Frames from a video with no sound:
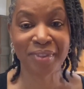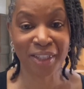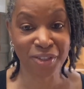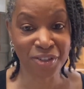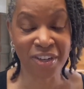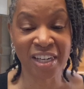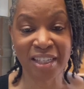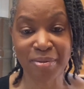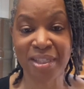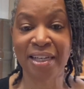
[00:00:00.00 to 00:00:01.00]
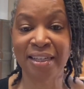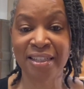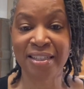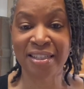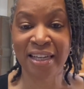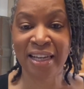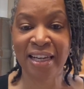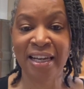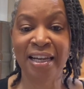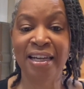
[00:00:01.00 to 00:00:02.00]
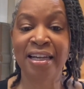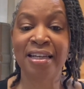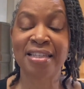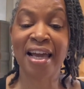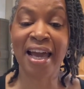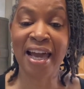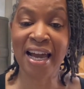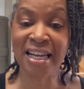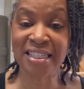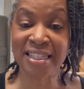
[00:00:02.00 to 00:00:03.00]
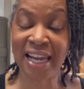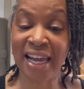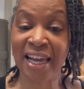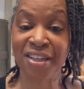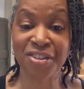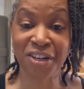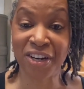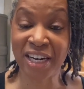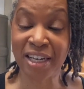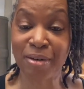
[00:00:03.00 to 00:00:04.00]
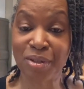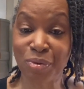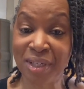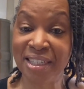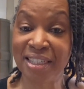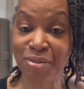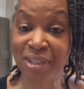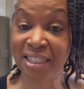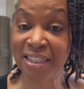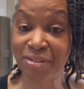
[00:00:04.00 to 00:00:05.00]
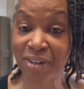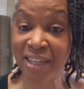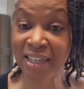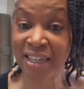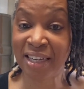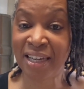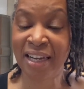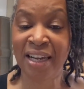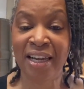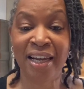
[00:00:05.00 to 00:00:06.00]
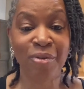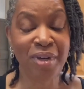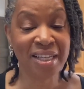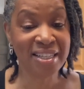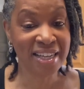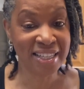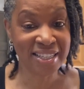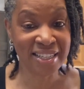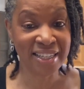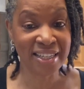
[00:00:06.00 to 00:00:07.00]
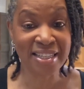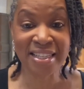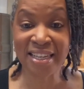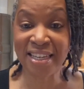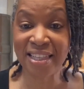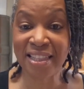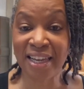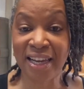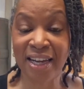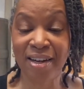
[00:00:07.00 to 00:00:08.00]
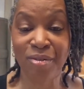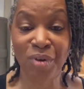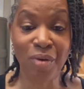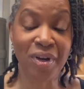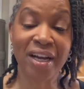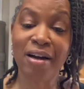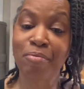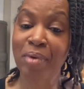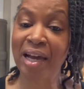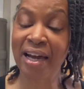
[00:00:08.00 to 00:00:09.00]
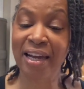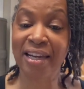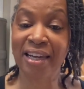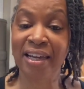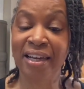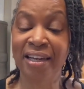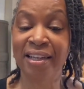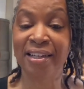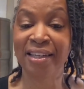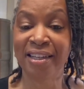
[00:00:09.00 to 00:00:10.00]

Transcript: a jar it up challenge and it's hashtag Jar It Up 2023. And we discussed it and said that we would come back and